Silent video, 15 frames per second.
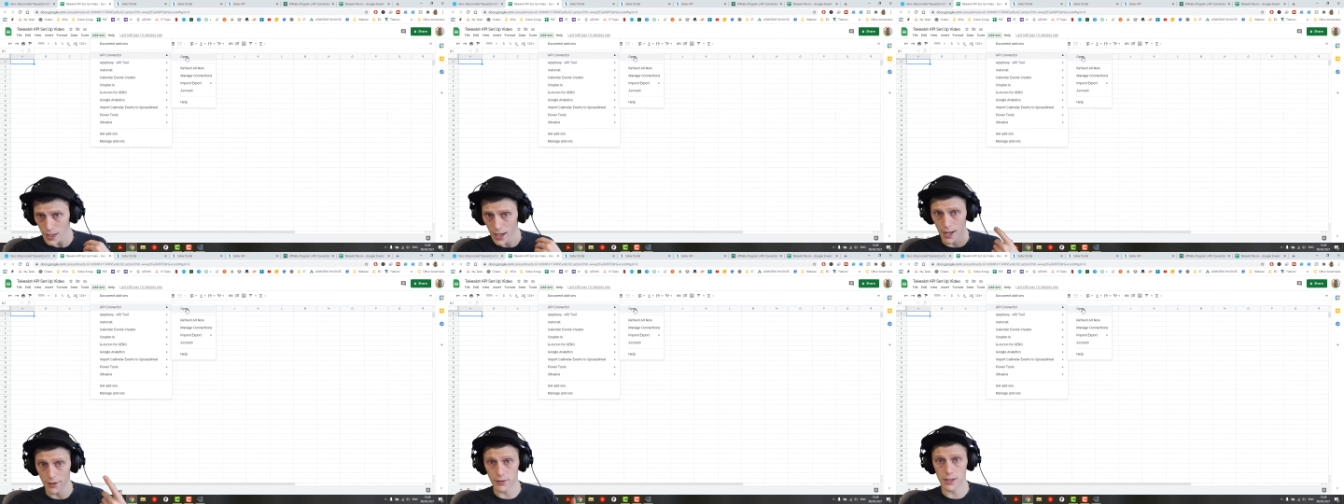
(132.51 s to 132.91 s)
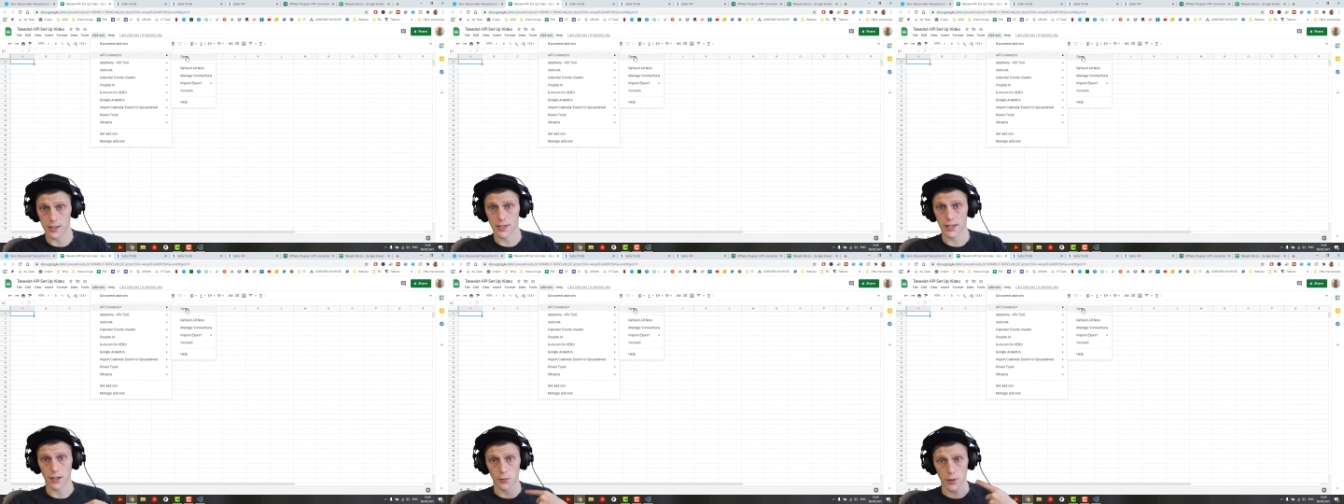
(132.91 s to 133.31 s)
have
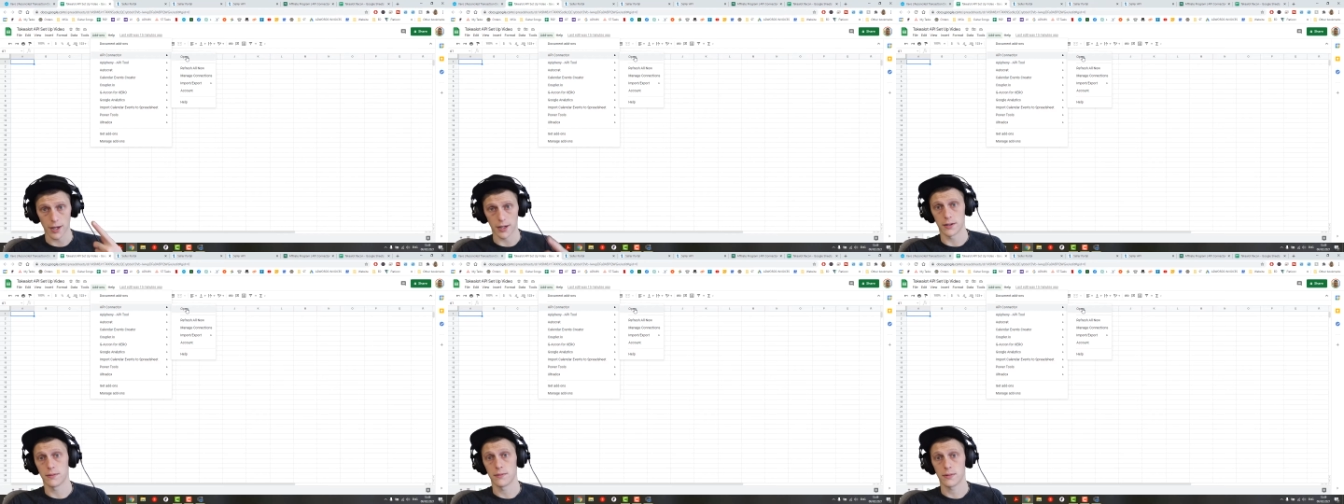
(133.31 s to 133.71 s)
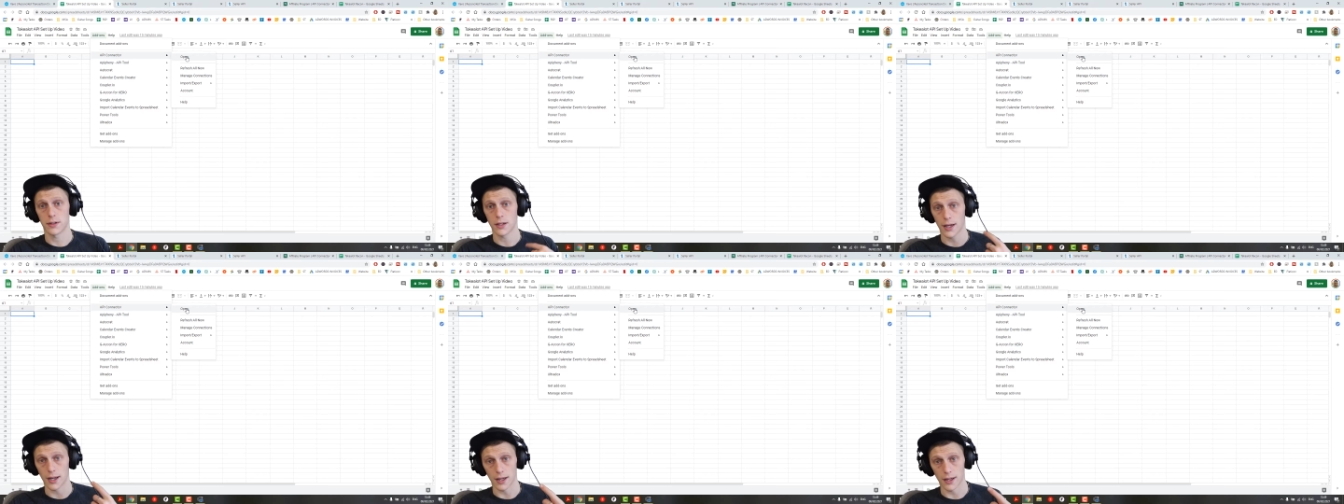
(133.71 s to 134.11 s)
this thing run
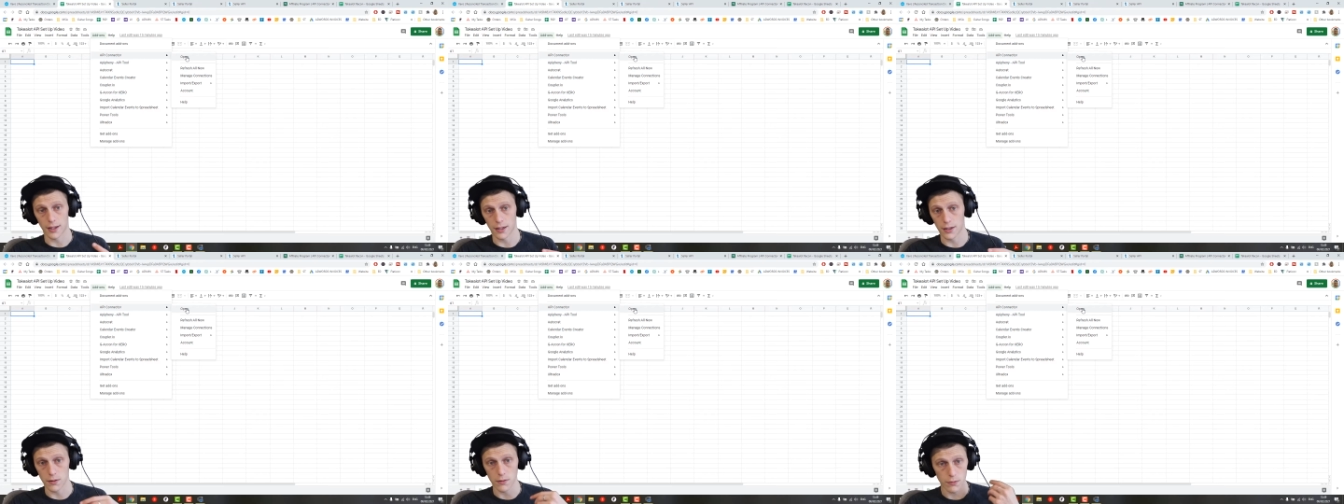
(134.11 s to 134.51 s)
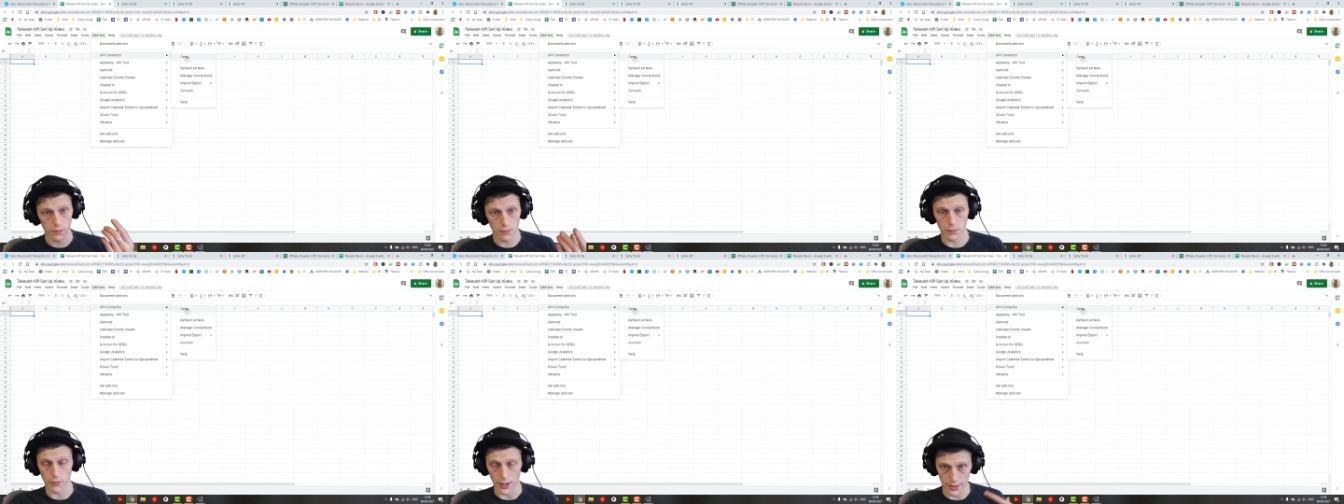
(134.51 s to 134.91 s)
uh, it
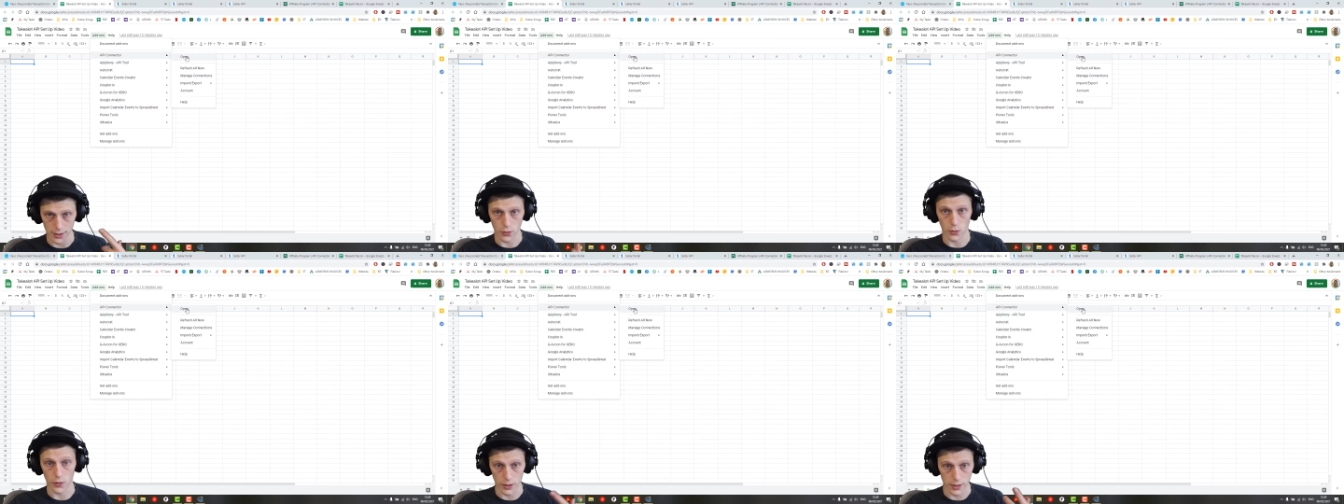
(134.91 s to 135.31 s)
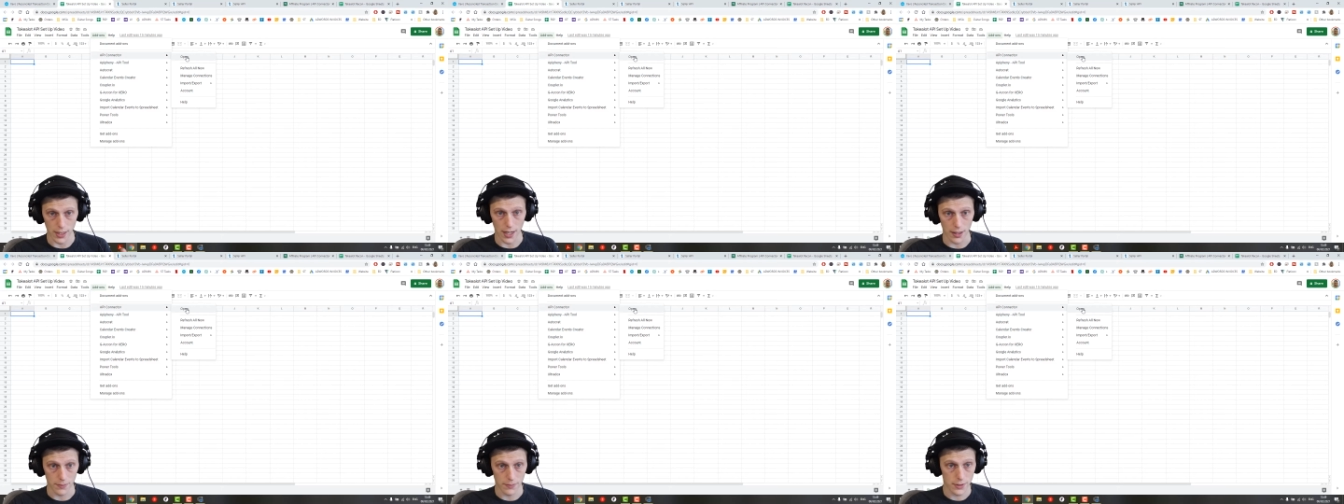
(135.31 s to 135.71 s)
runs all the
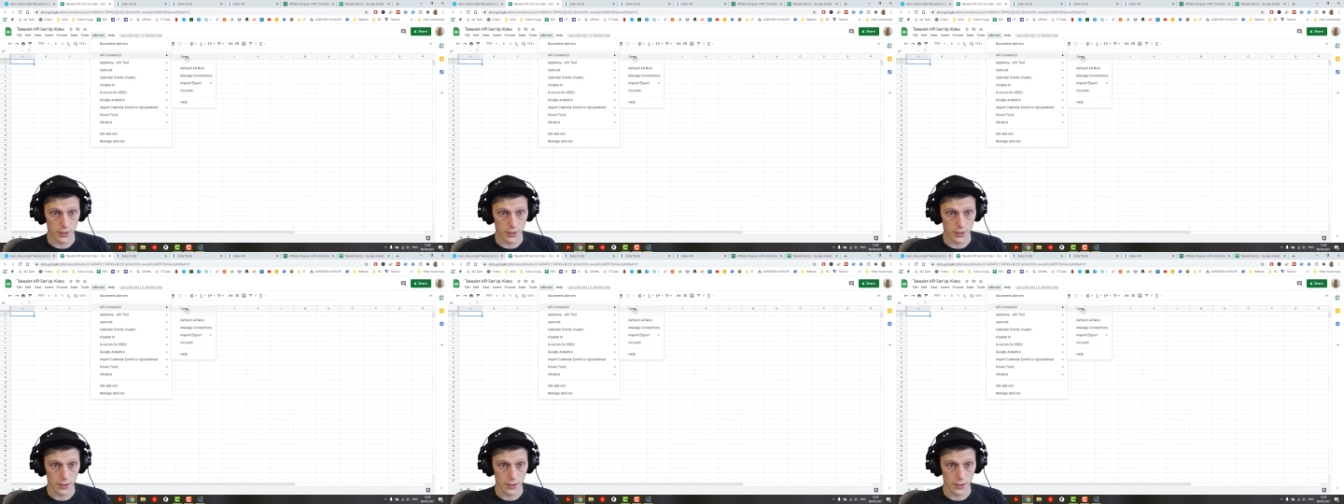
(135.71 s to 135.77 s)
time.